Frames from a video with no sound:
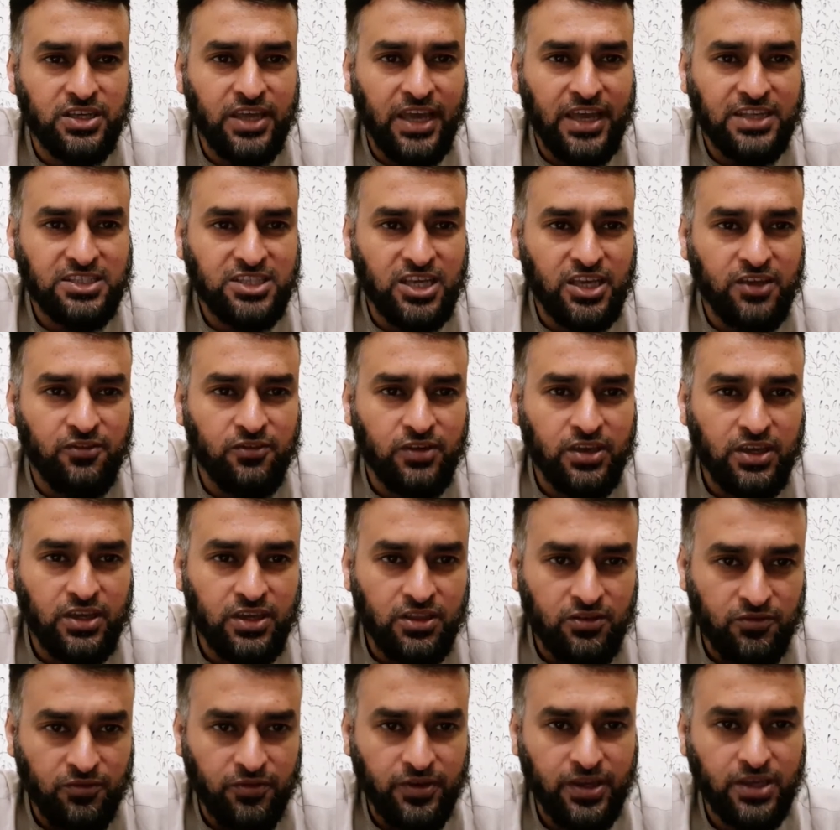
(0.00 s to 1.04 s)
HIV
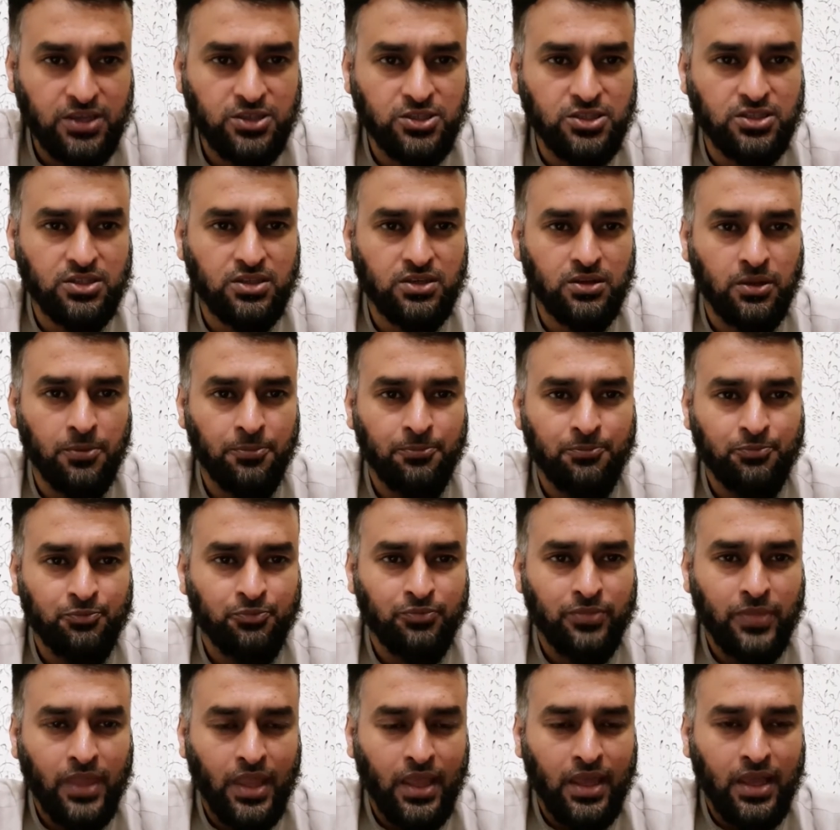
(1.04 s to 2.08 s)
infection.
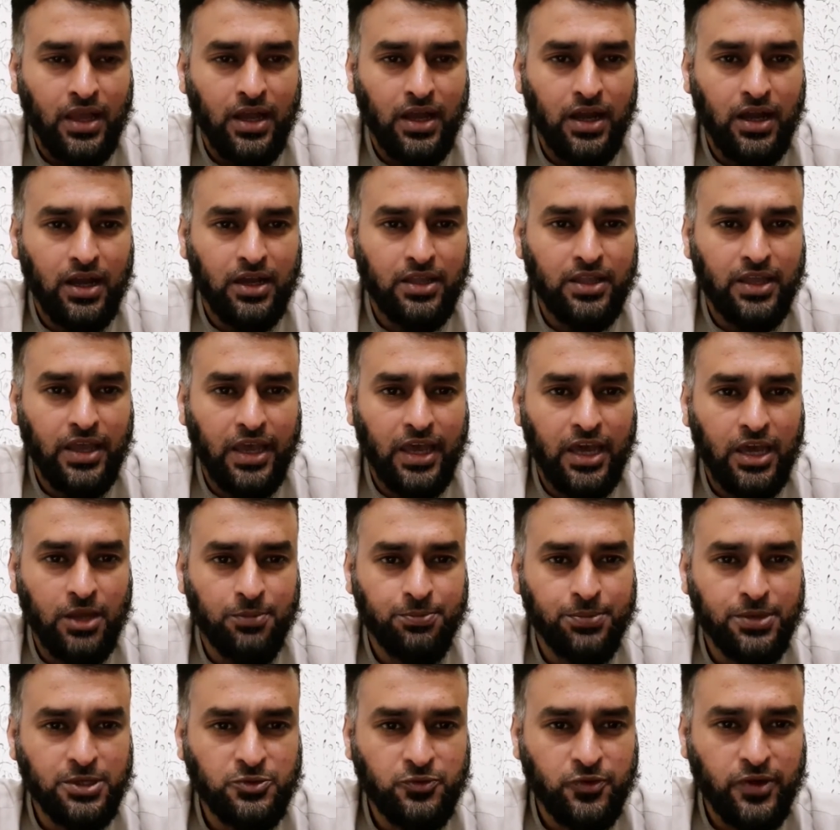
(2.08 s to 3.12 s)
The
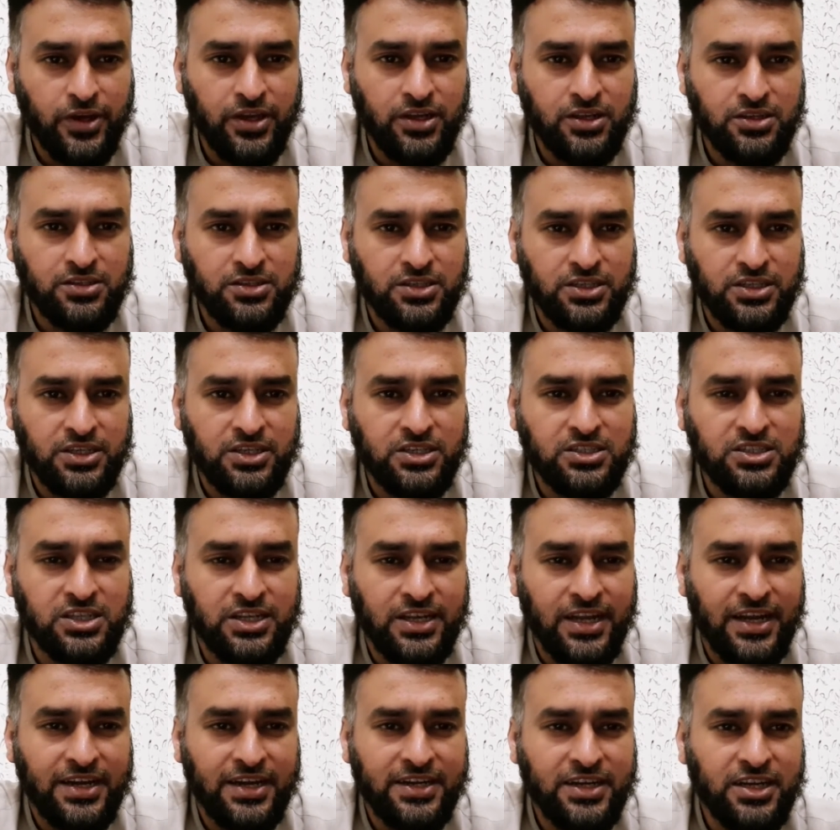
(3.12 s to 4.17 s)
herpes virus in its
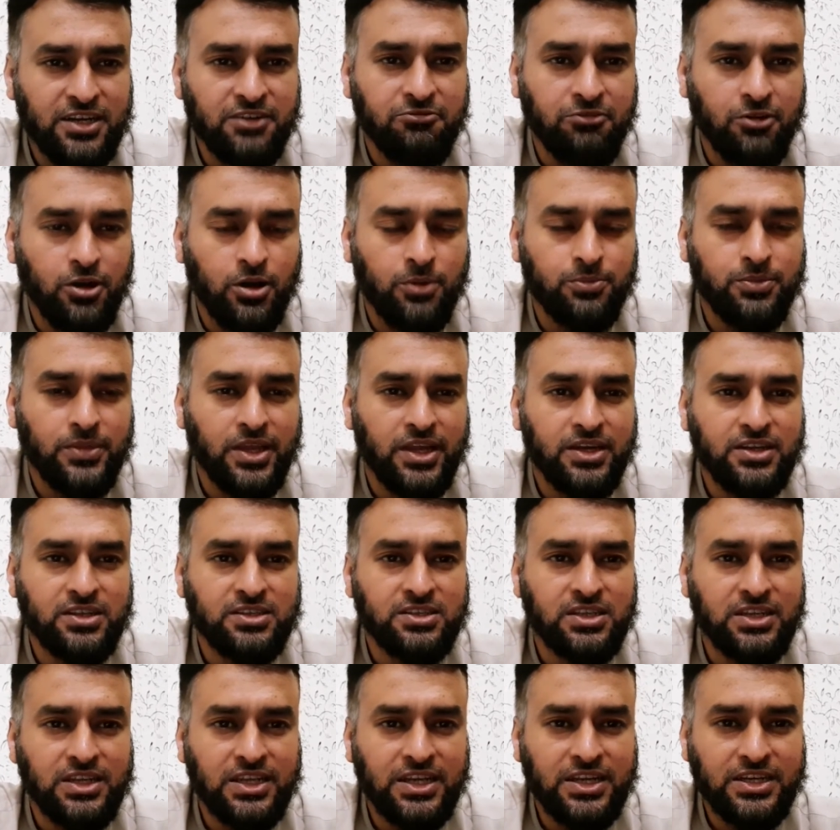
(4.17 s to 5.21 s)
latent form, that
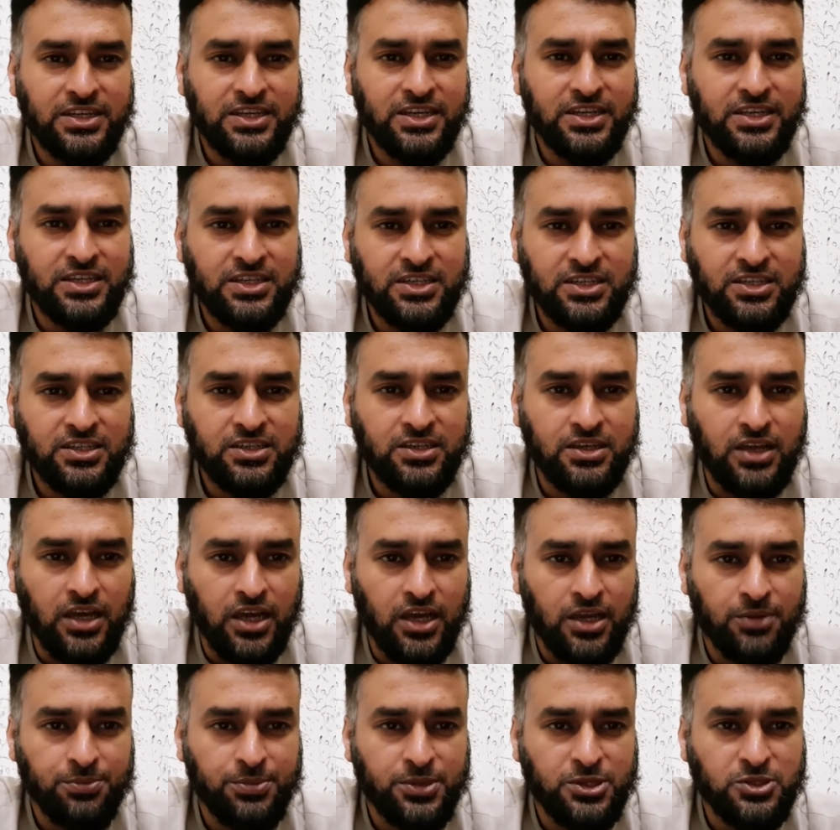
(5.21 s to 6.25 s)
is latent
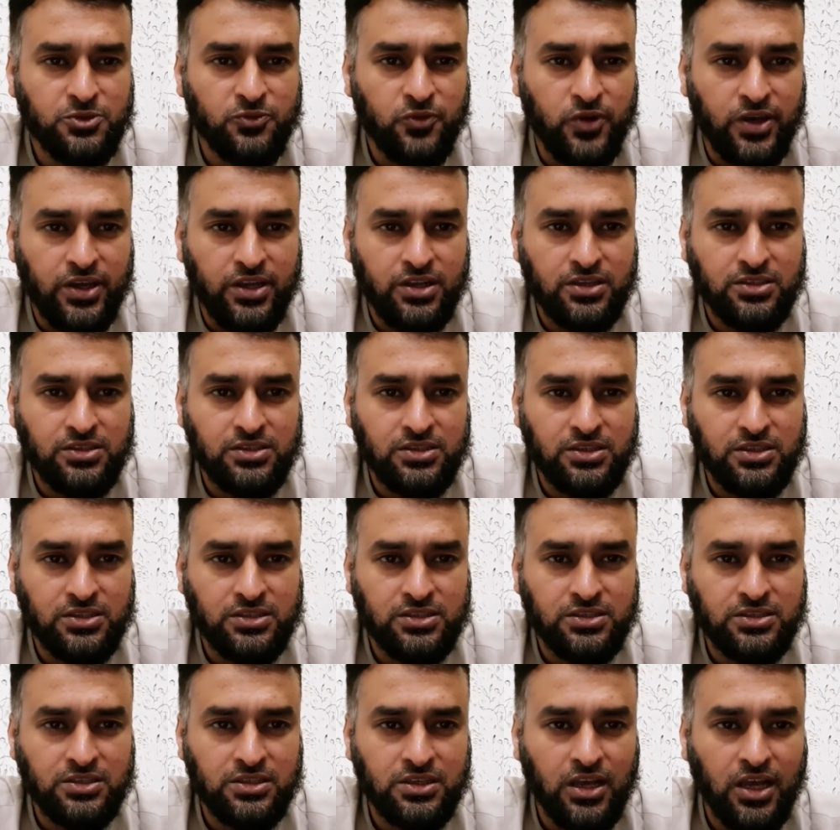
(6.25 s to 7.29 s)
herpes virus,
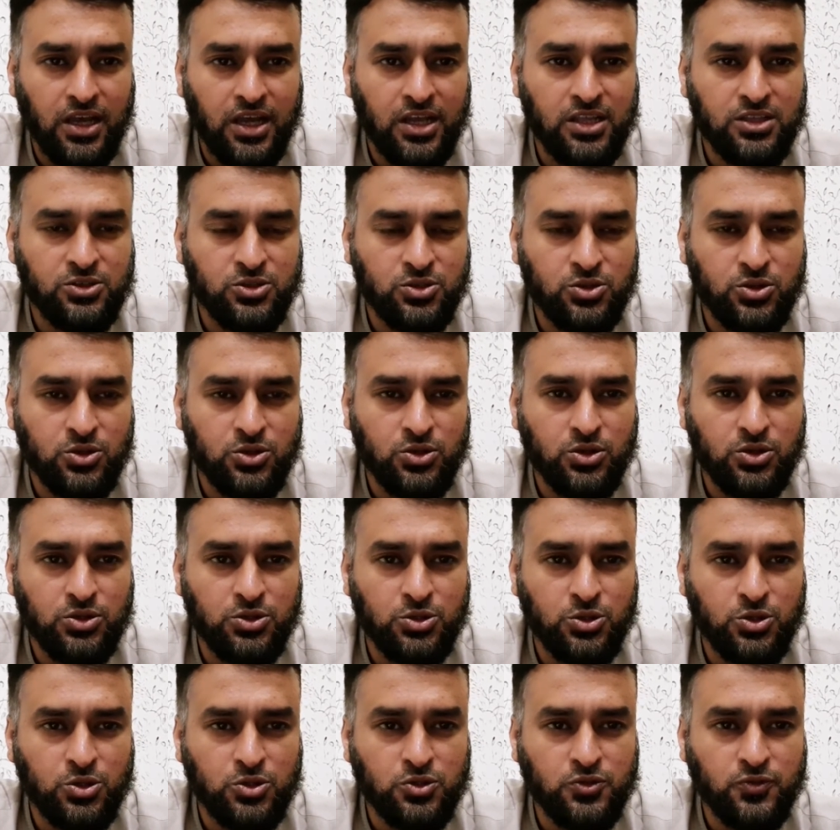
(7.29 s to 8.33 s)
is also
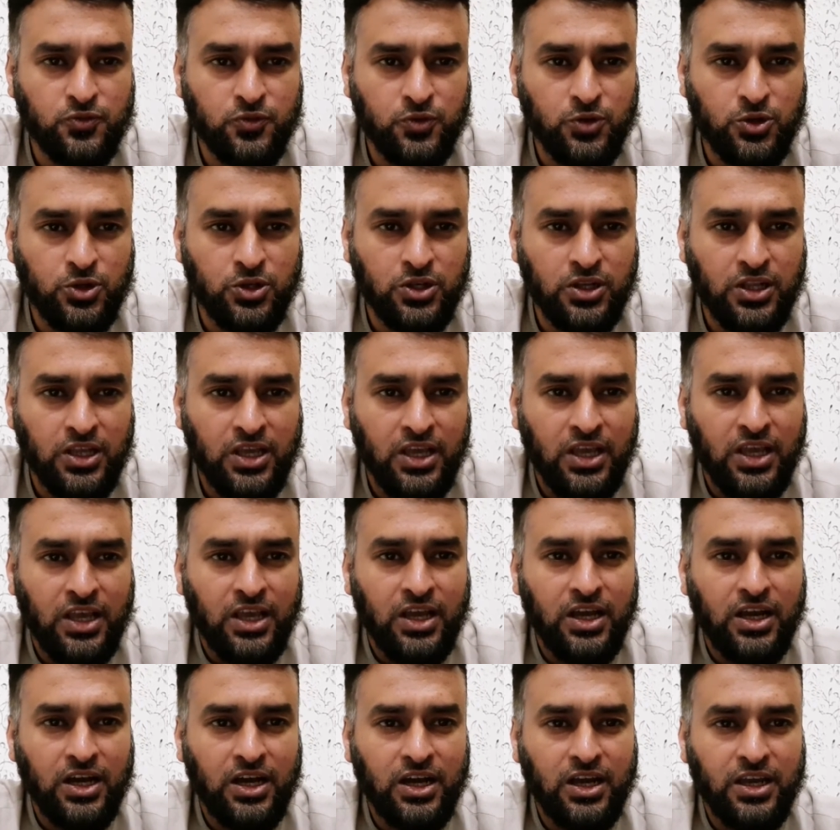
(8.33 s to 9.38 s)
useful
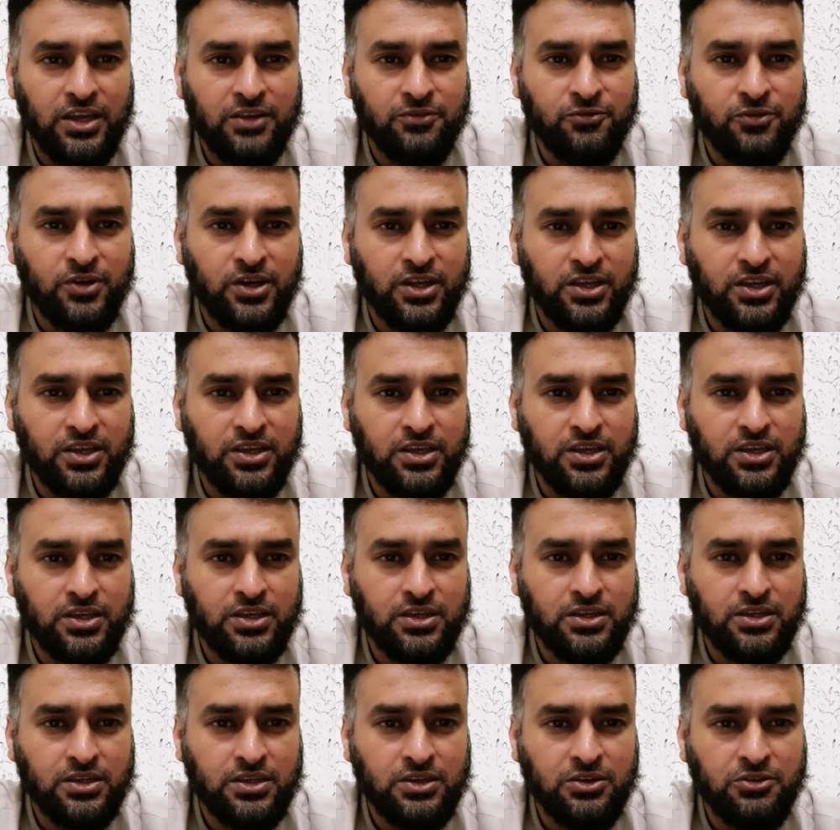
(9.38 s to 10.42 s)
in
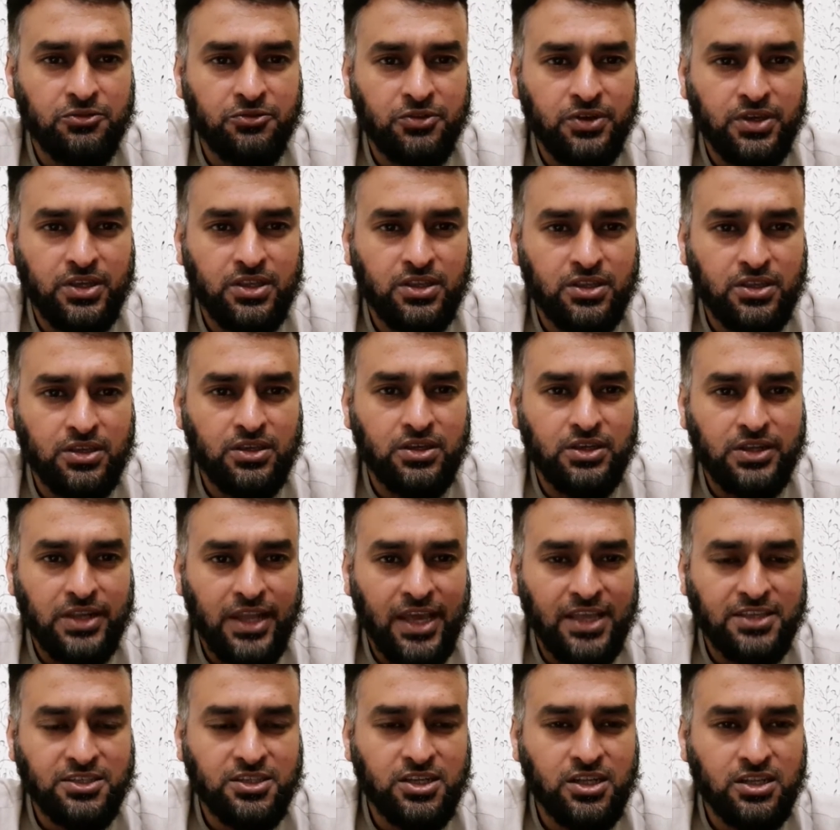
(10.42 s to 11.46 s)
working with the
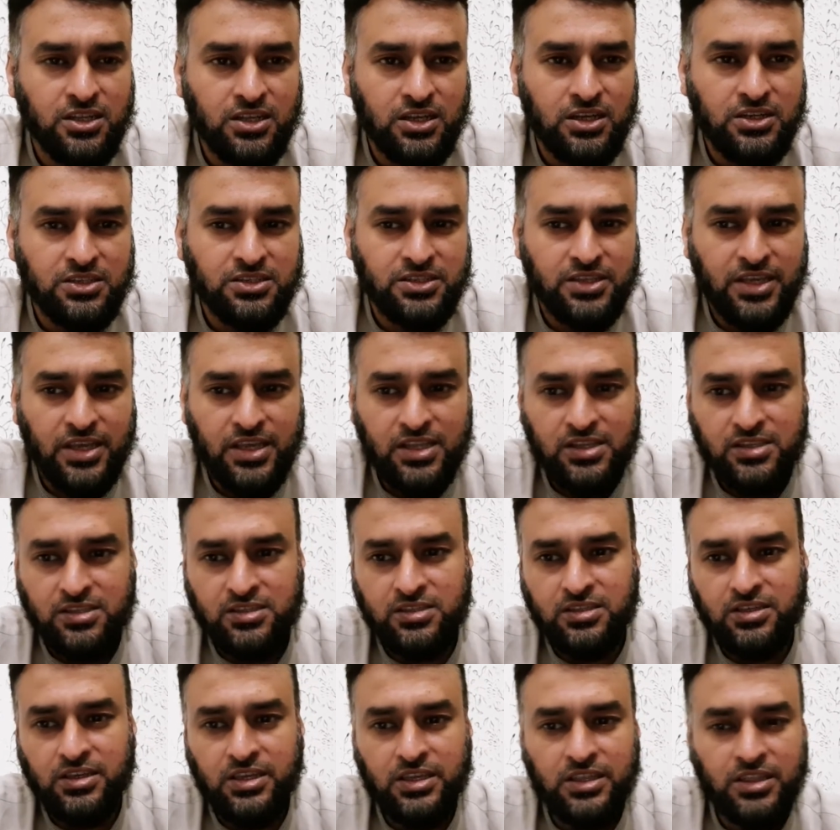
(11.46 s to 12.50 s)
natural killer cells
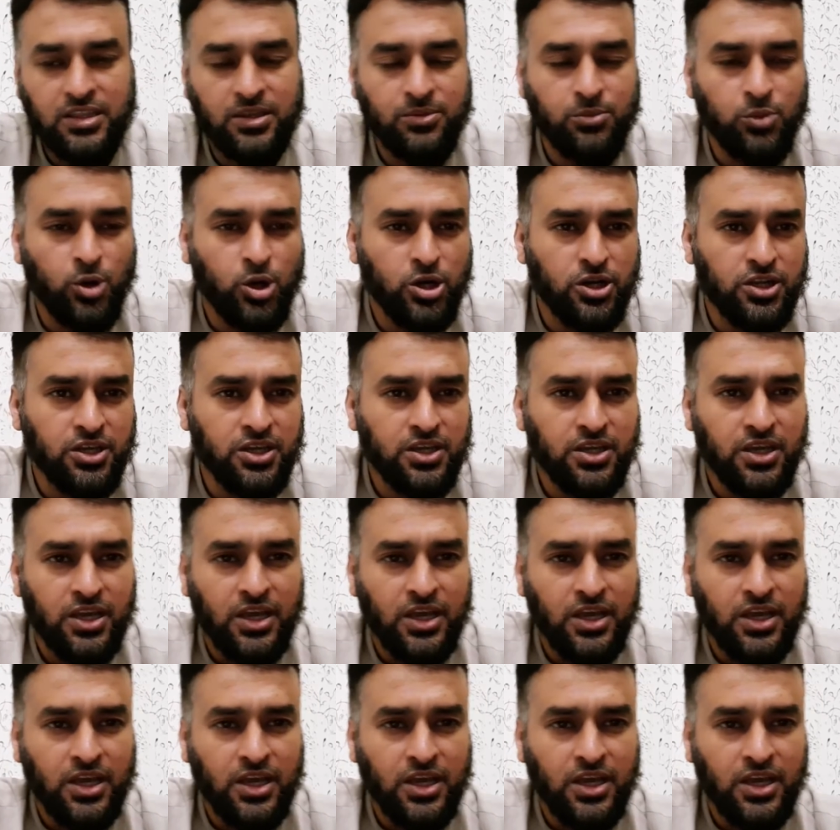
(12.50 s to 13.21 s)
in the body.